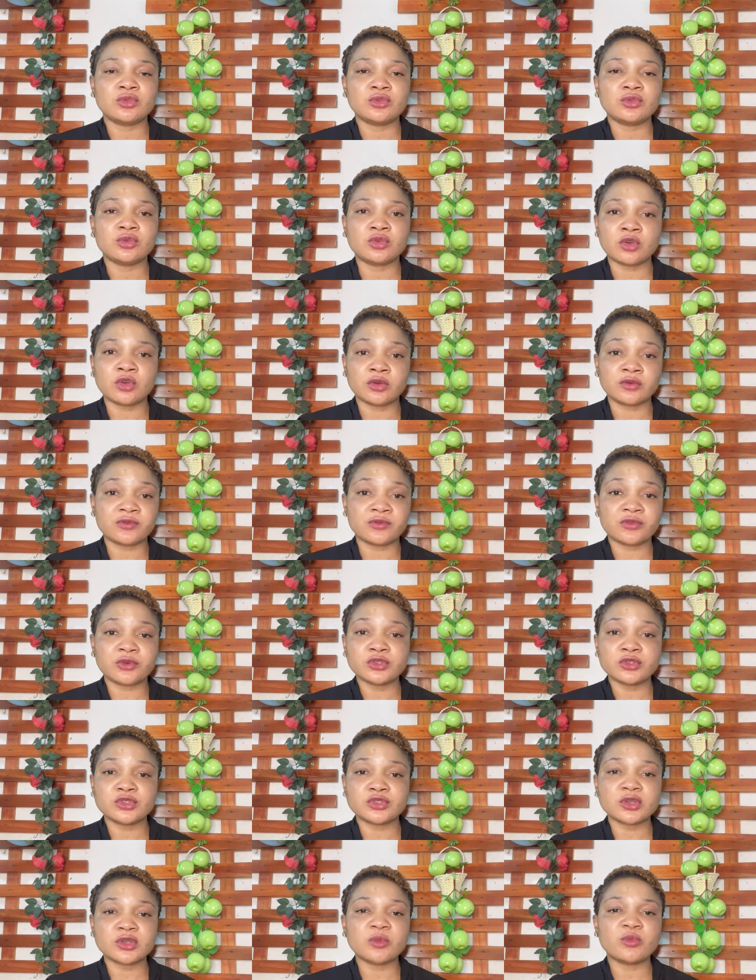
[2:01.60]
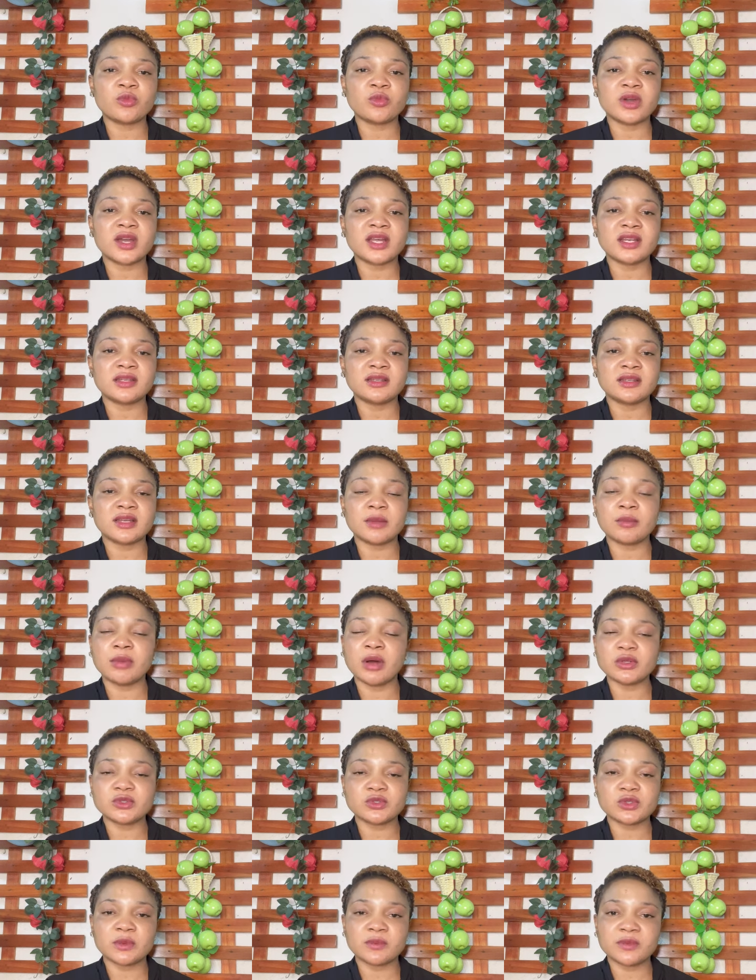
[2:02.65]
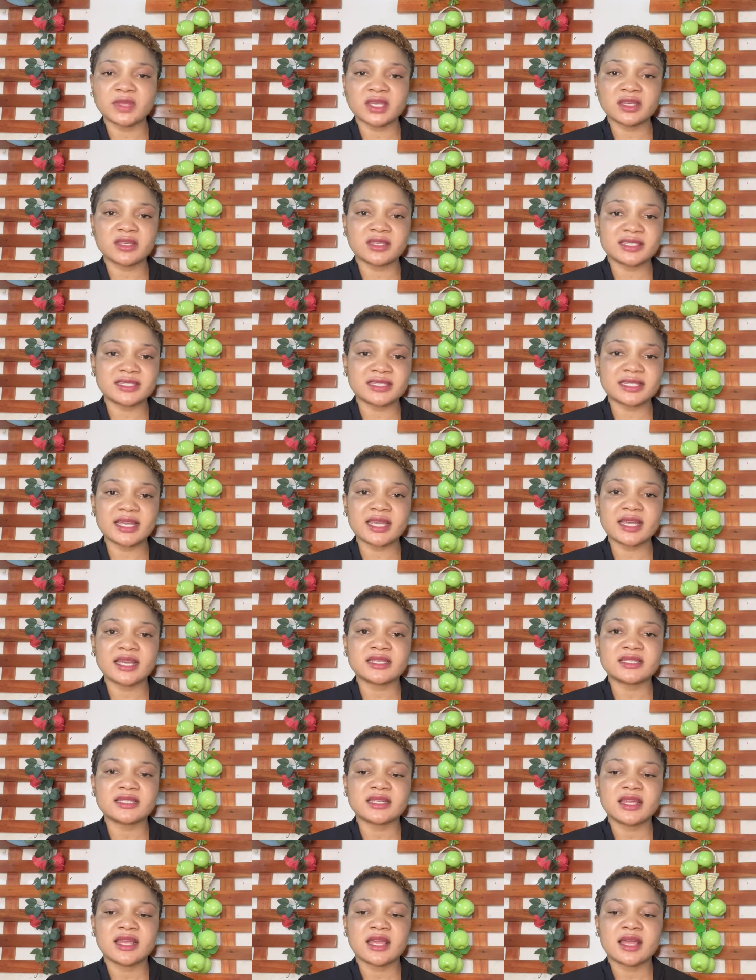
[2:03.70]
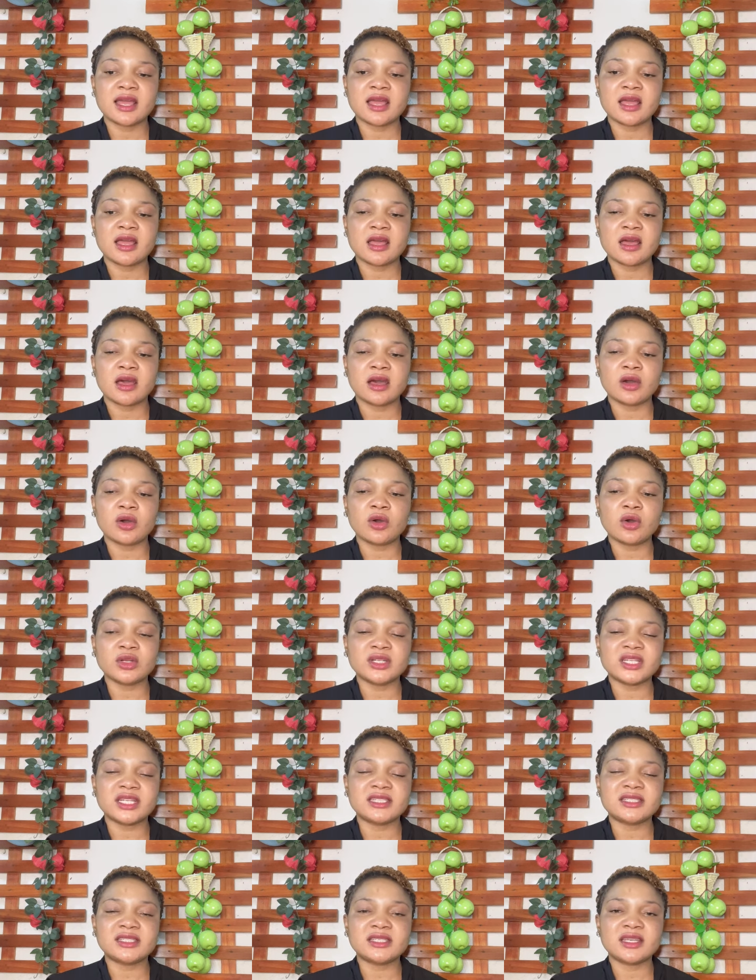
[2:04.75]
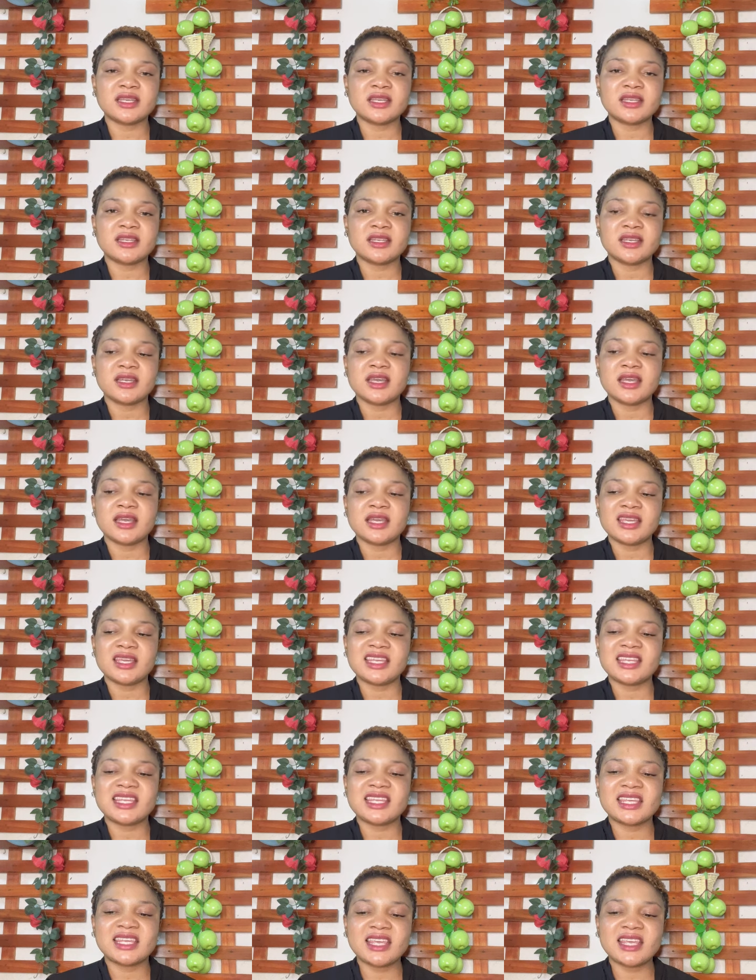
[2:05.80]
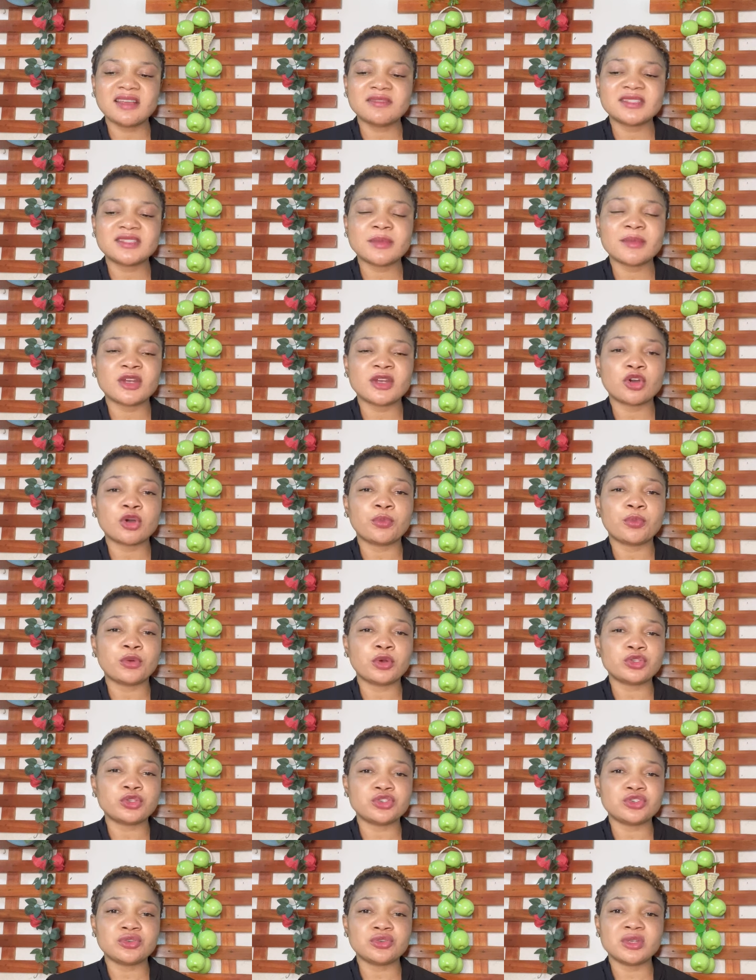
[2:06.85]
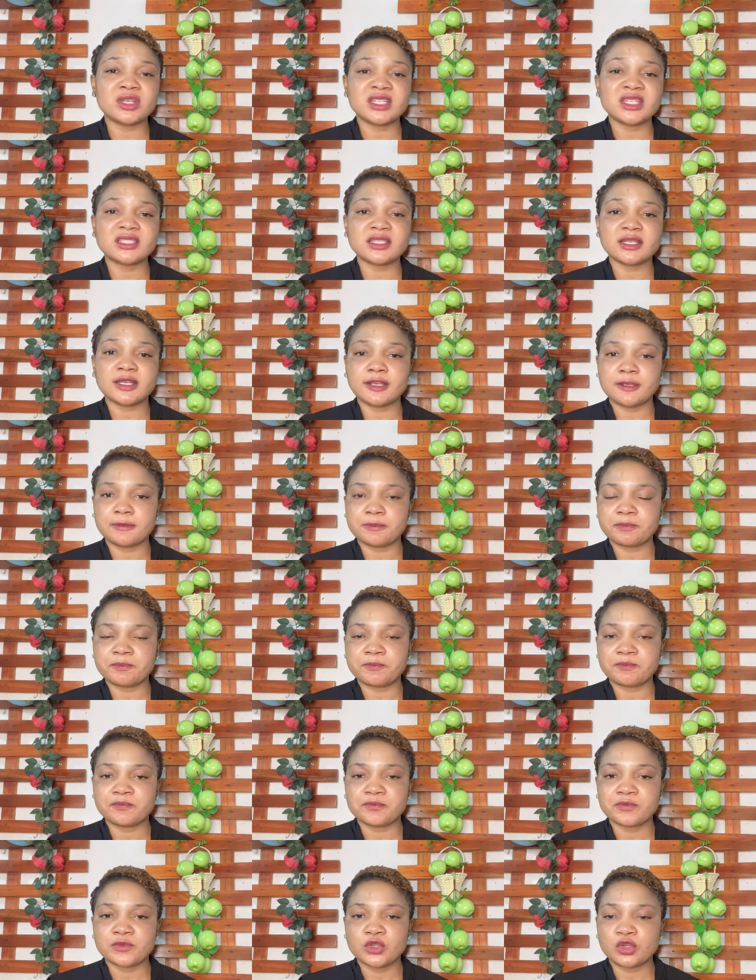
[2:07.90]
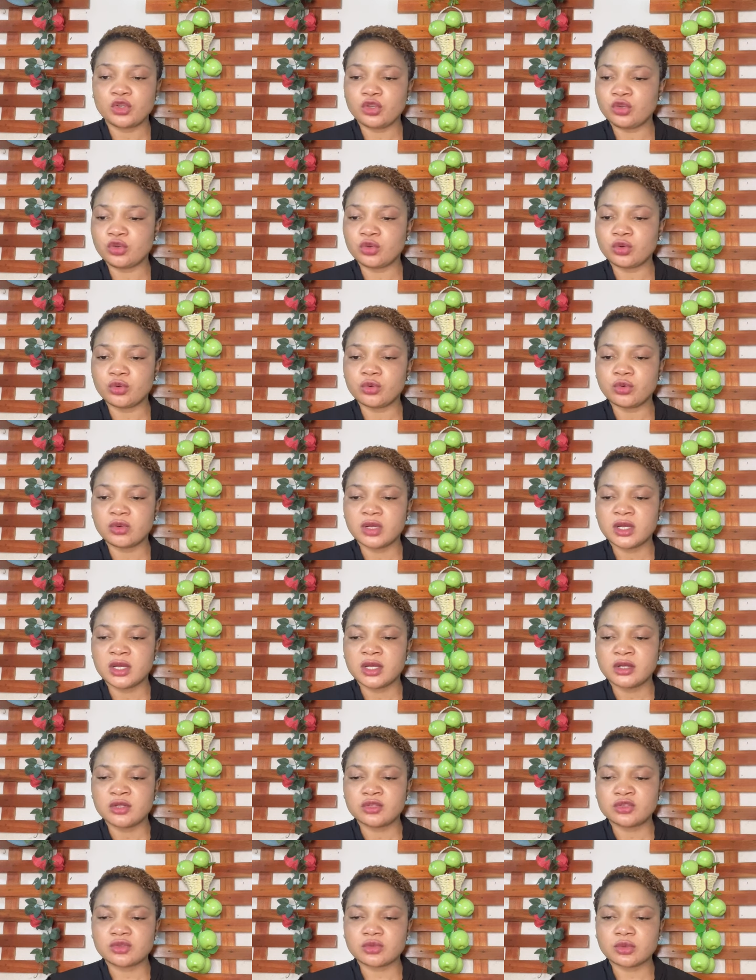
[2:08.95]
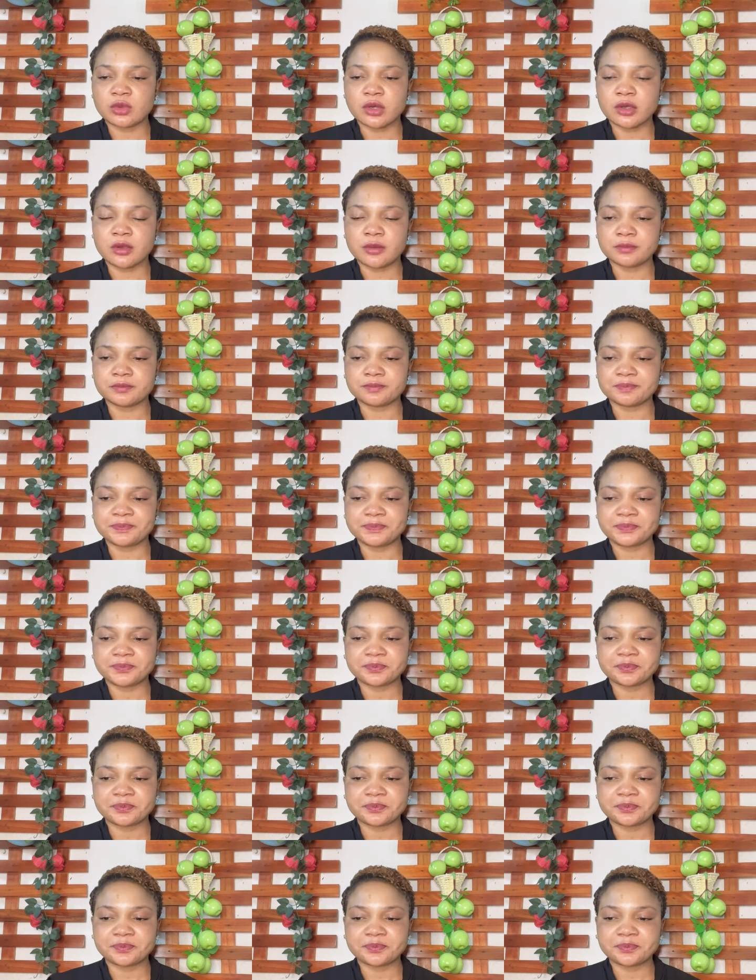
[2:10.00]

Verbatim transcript: you confront someone about something they said or they did, it gives them an opportunity, you know, to um